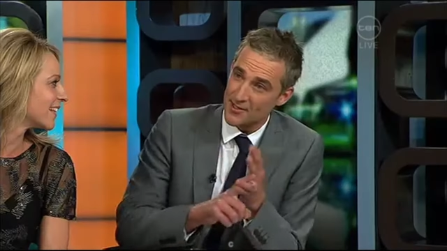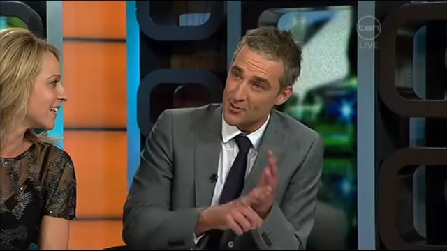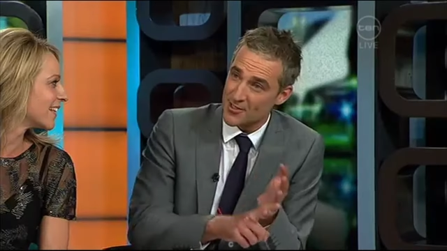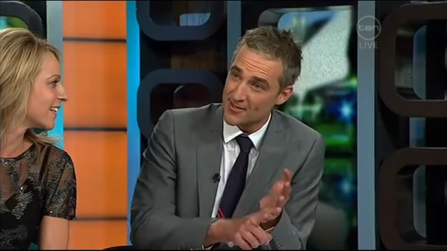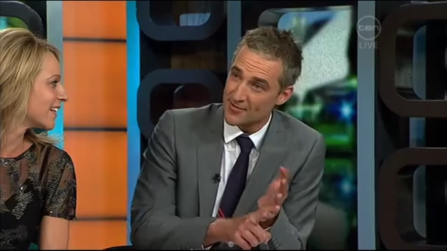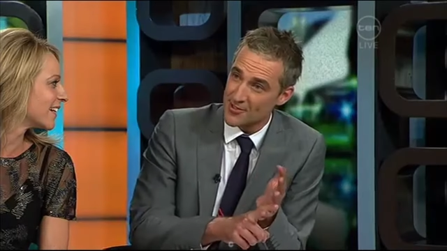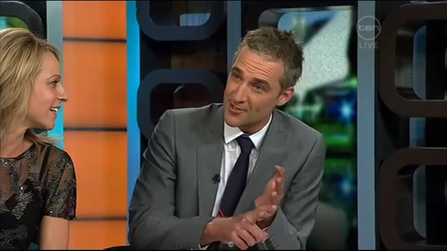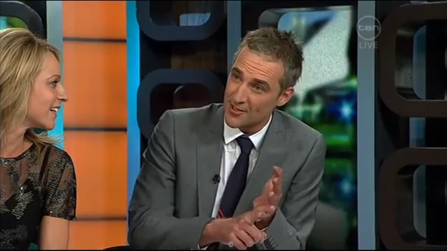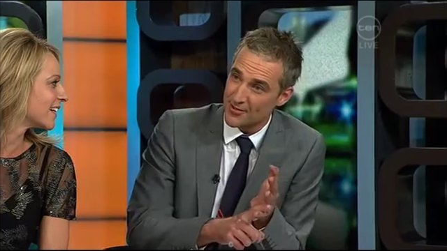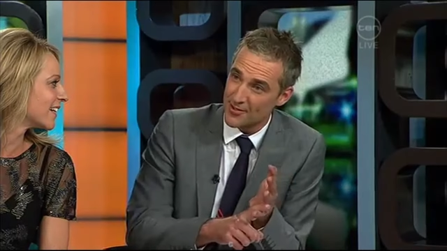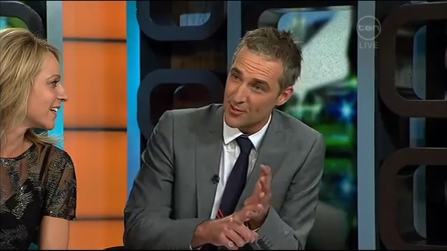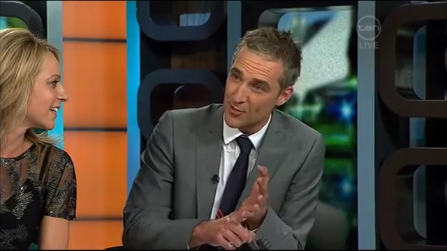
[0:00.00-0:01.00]
Speaker 1: in your T V
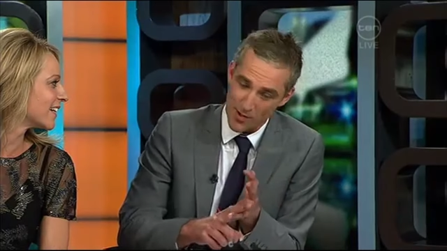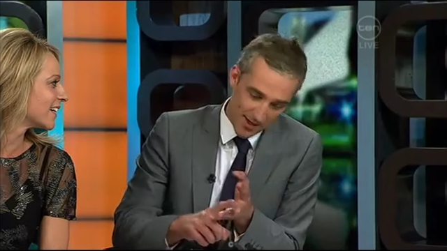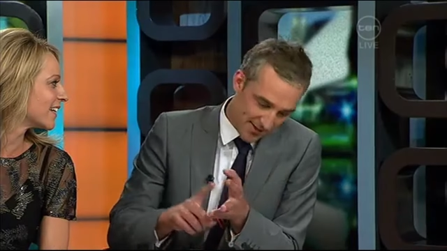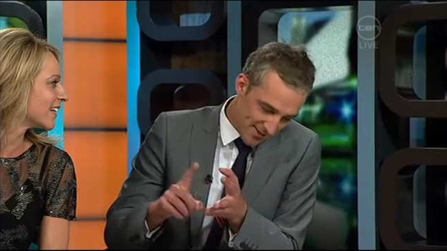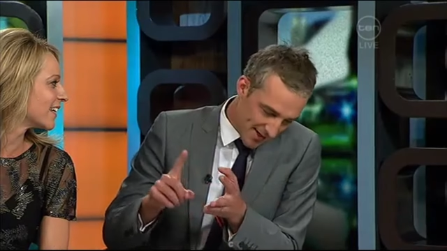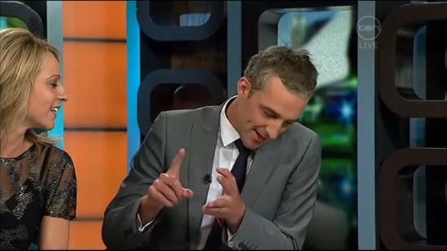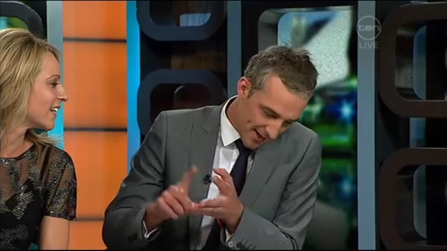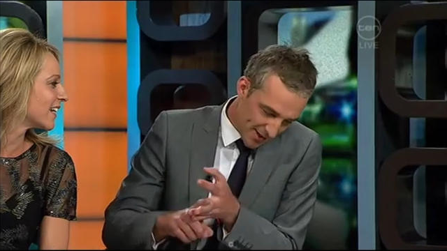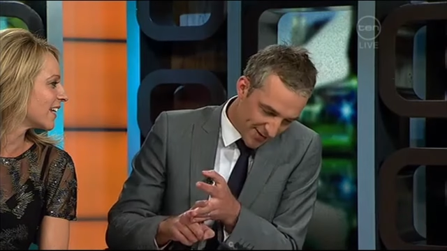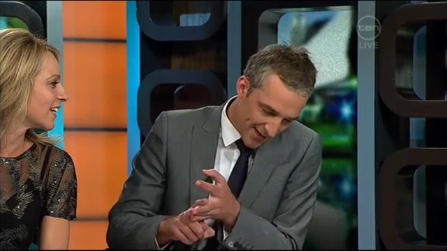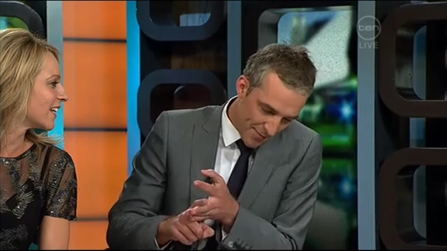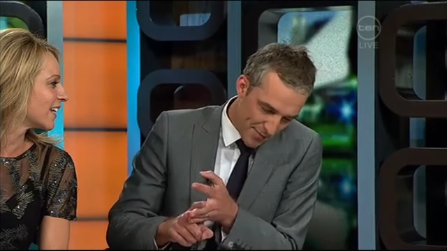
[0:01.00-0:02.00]
show in the U S,
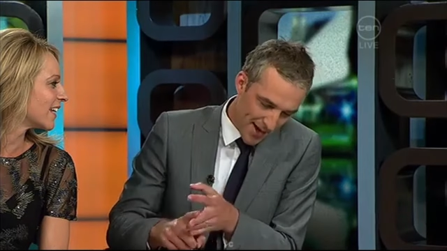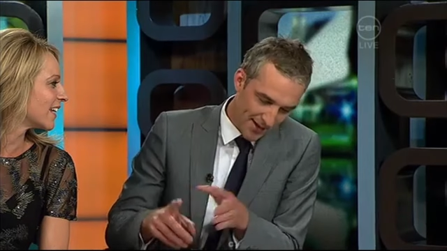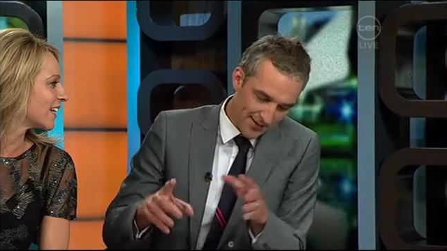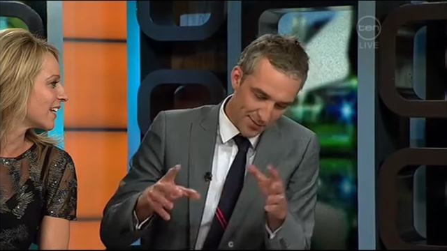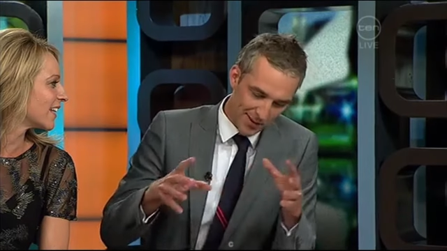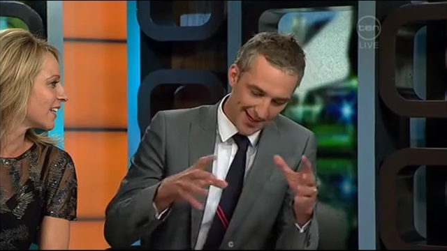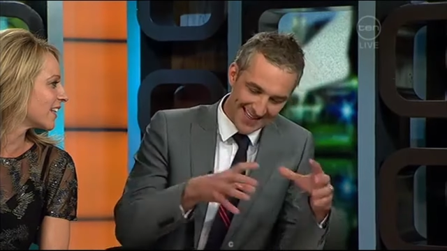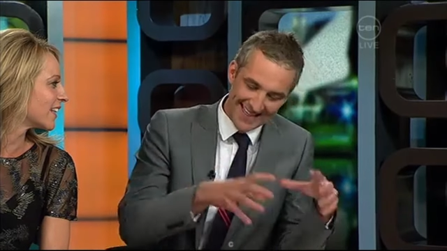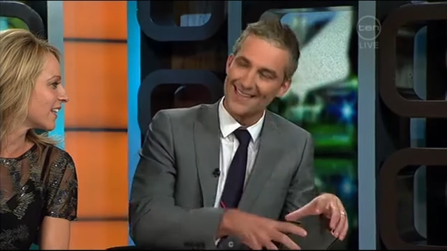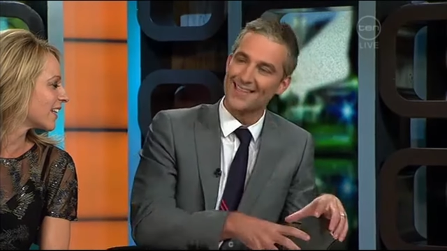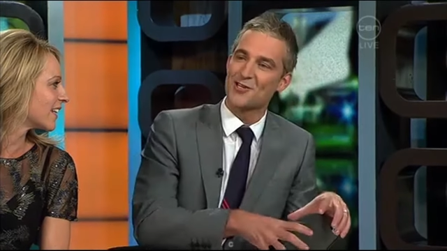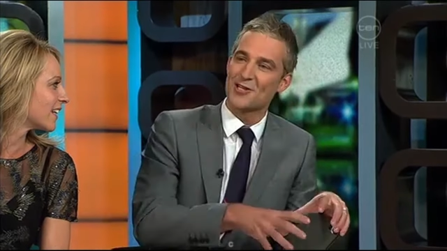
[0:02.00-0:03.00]
and you've come back to play
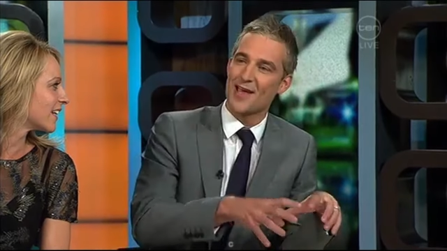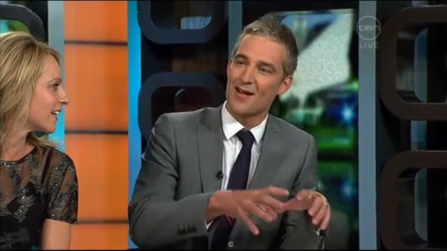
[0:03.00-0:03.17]
an English